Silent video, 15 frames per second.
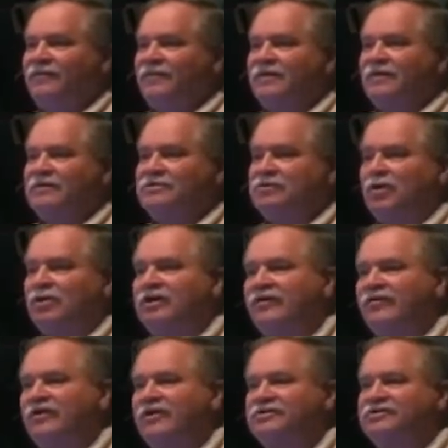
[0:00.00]
And you start
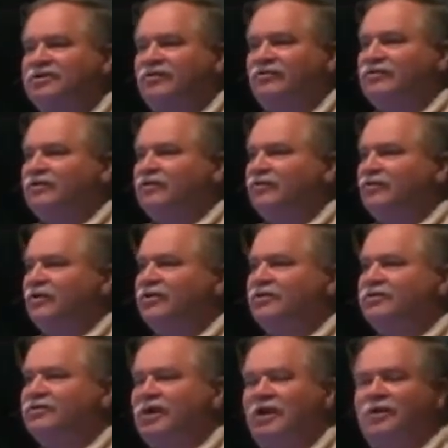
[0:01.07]
giving yourself to the Lord and
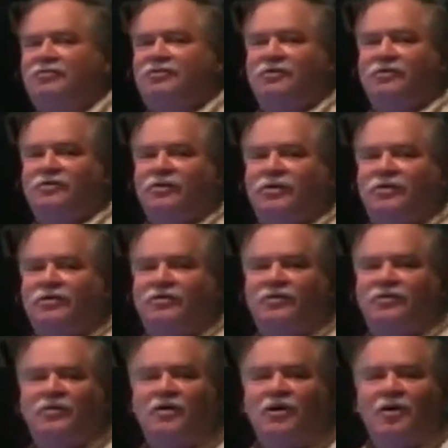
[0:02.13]
your time to the Lord and
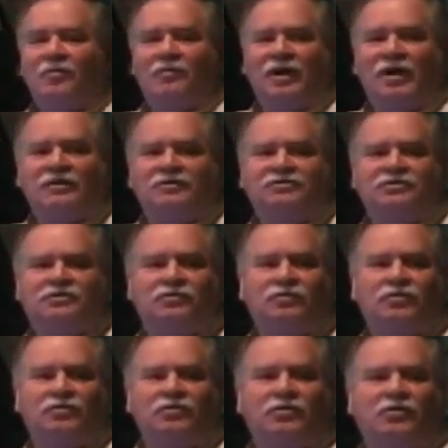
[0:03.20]
your mind to the
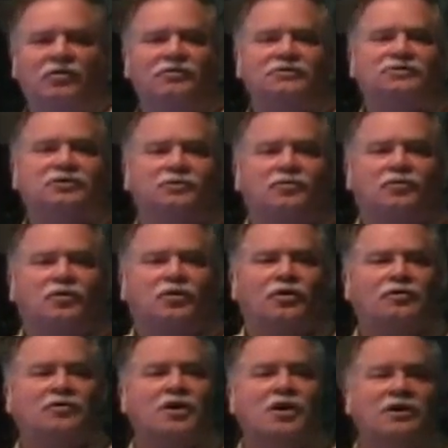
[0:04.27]
Lord and your heart to the Lord.
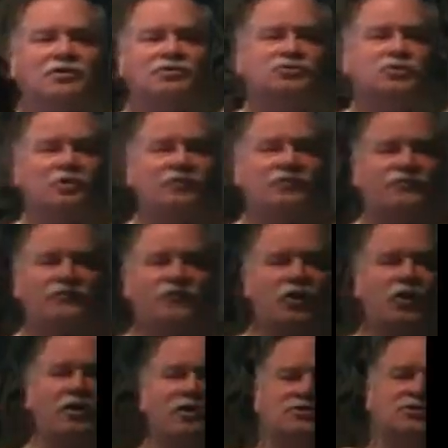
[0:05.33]
And you start
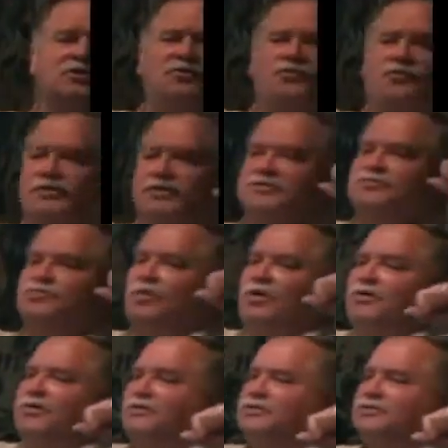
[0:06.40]
filling yourself with His
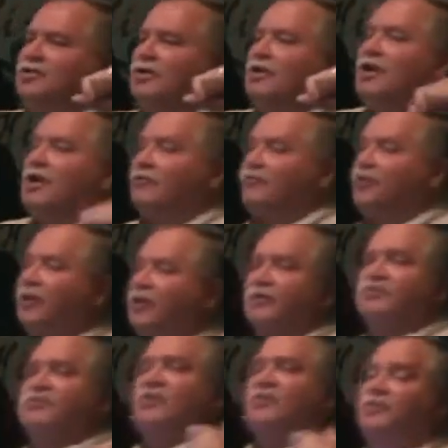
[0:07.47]
Word and you start filling
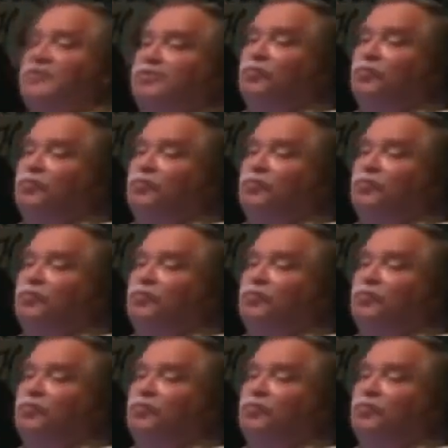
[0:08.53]
yourself with the